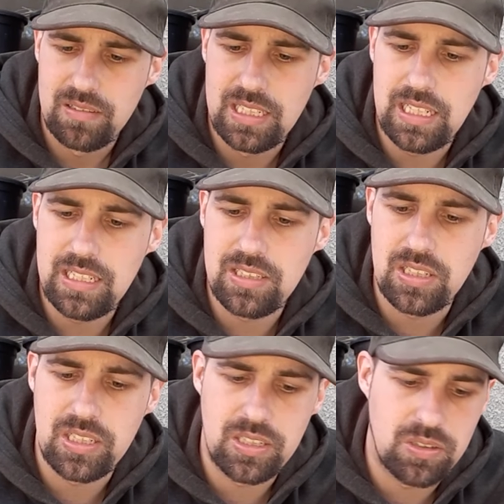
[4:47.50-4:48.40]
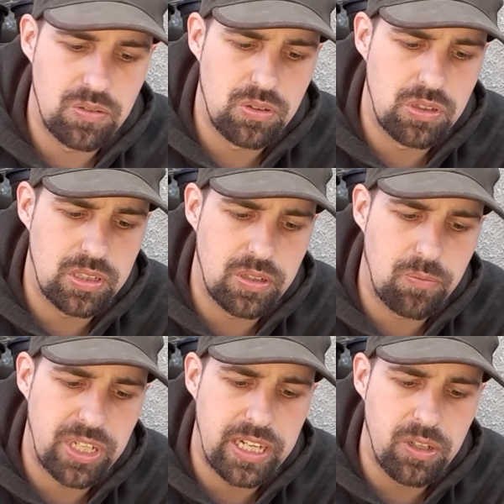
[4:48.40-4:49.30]
this is uh, the
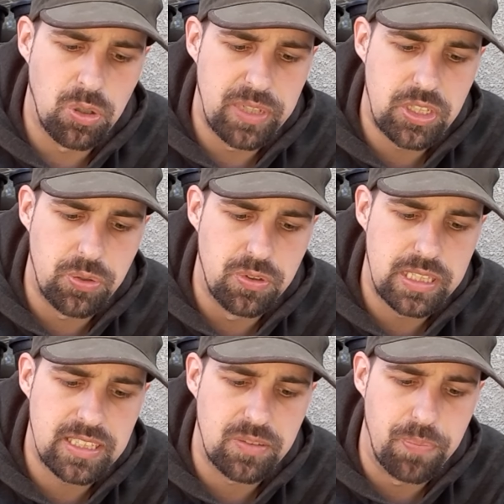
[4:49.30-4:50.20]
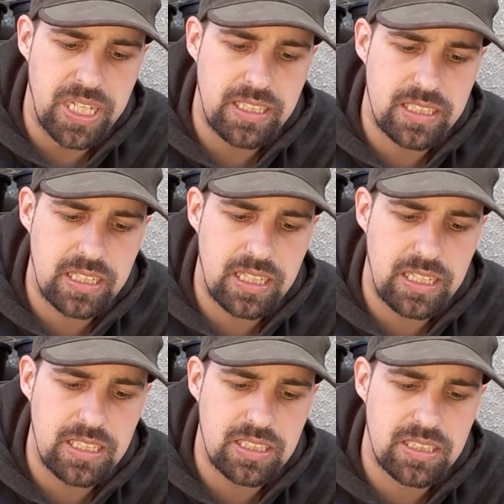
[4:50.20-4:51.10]
what I always use as bait
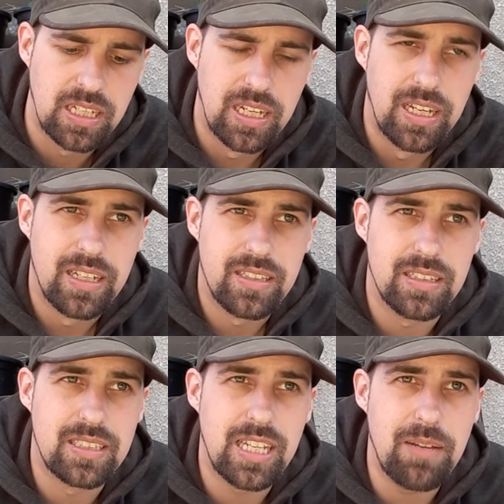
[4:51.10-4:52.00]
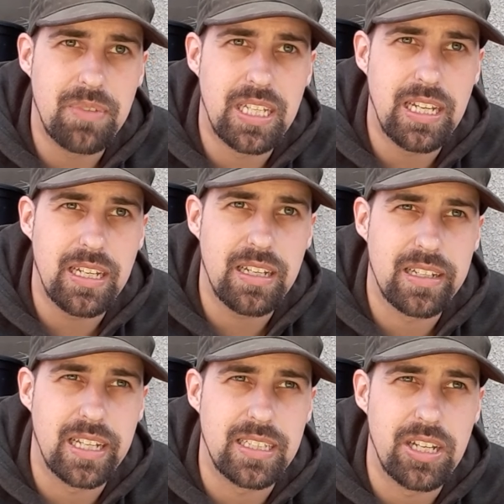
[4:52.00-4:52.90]
is the same
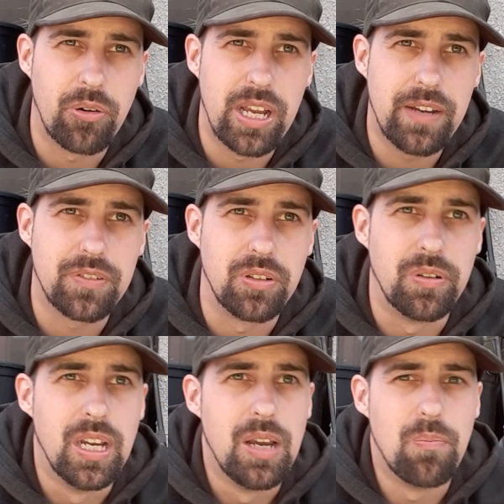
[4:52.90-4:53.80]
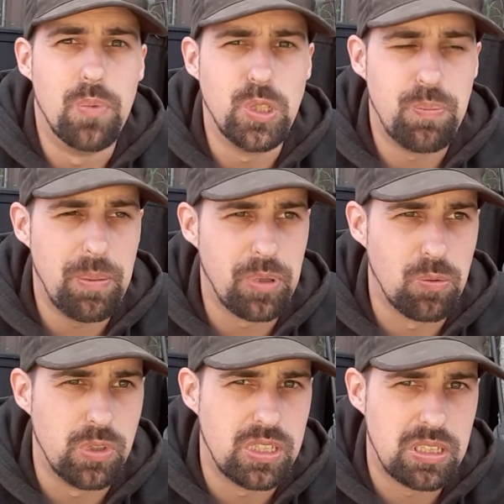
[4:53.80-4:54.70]
thing that they are after. Most
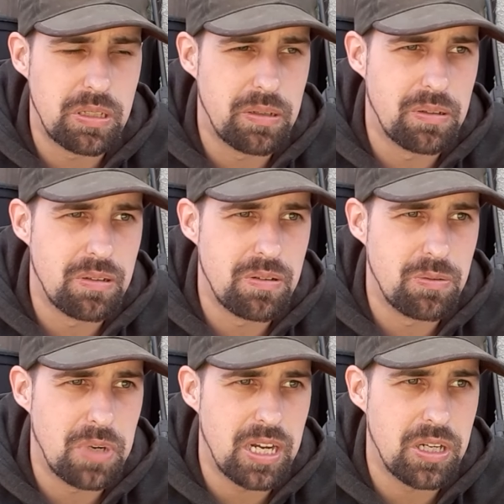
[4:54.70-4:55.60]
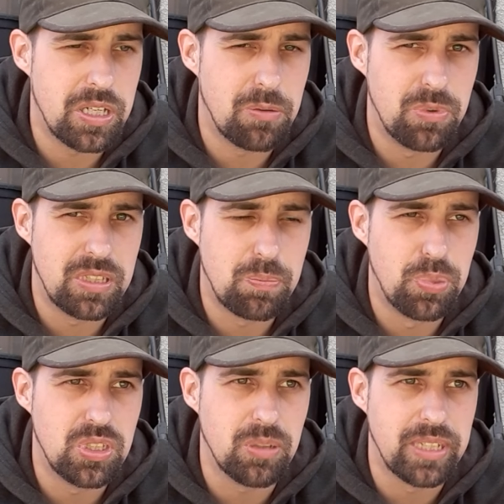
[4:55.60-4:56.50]
people would uh, would
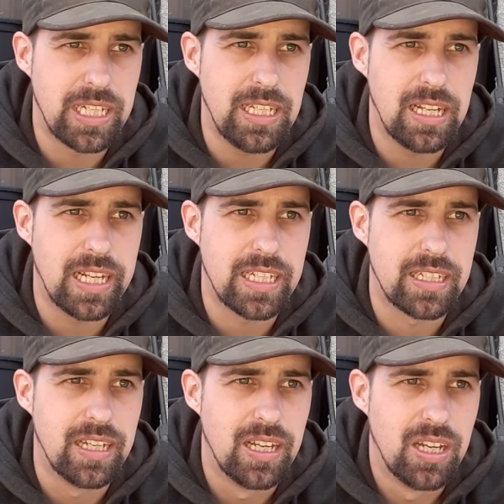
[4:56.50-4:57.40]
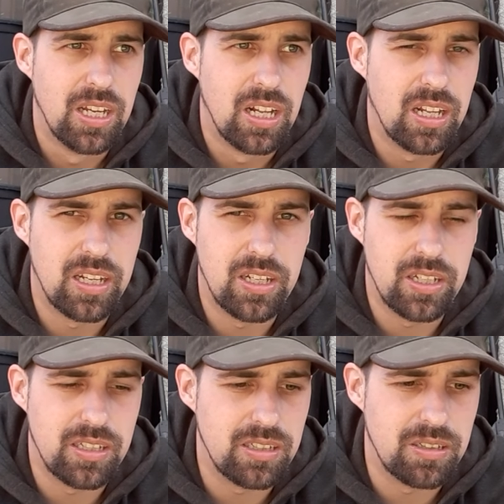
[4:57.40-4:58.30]
put something in like
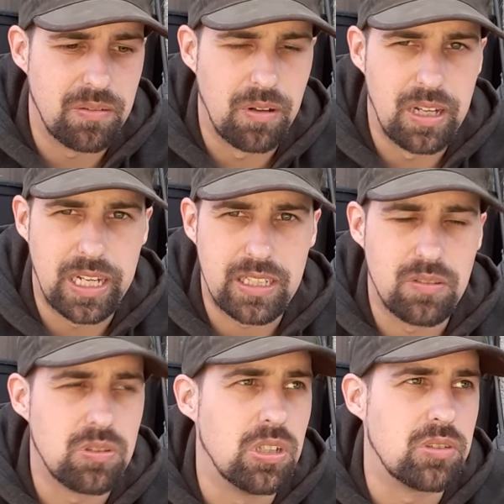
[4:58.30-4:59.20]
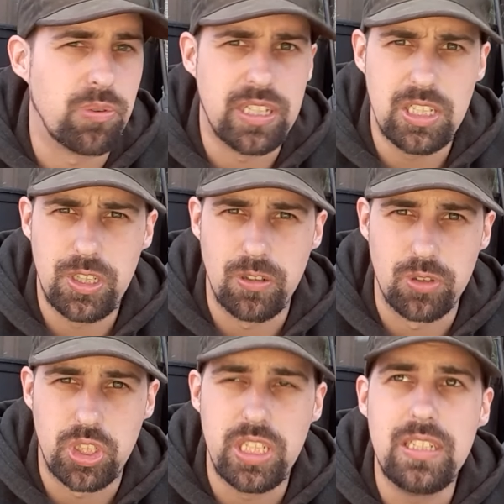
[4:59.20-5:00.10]
uh, like the
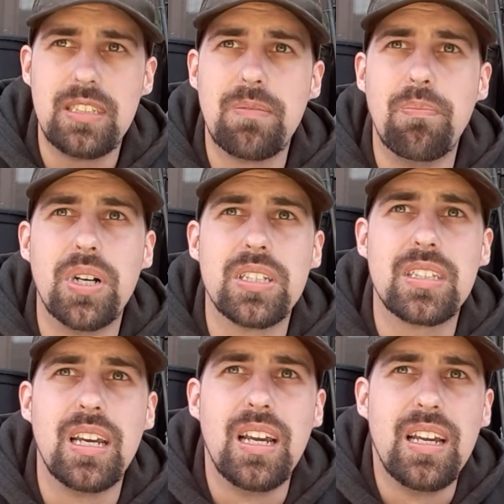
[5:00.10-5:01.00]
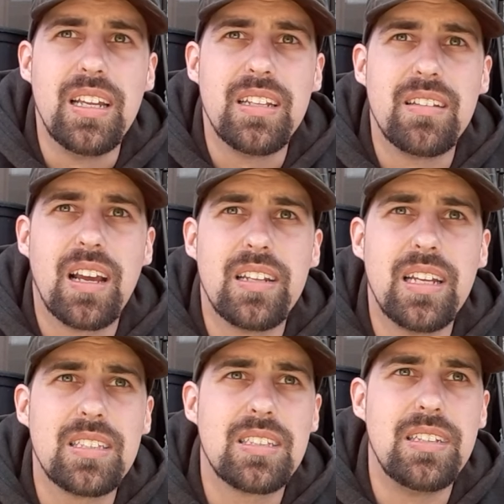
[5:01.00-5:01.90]
traditional cheese, but
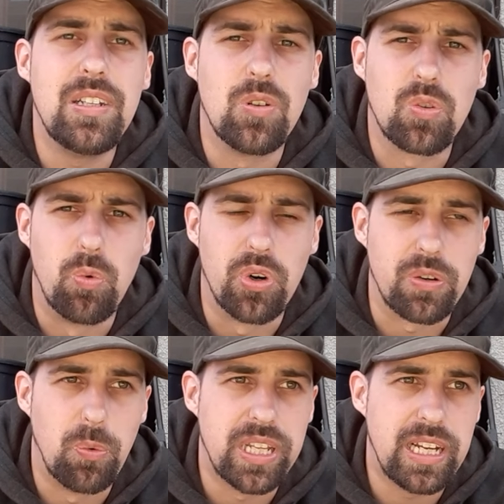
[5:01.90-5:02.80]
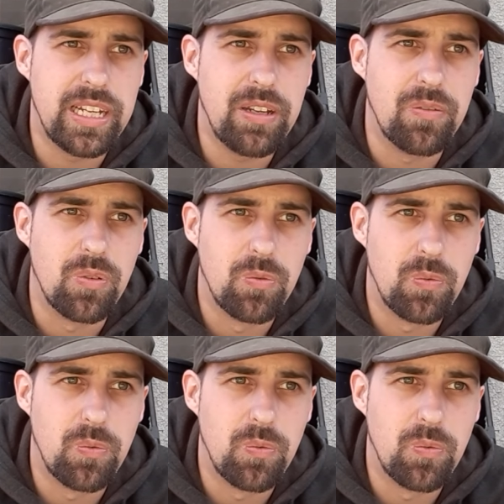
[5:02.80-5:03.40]
that did not work. What I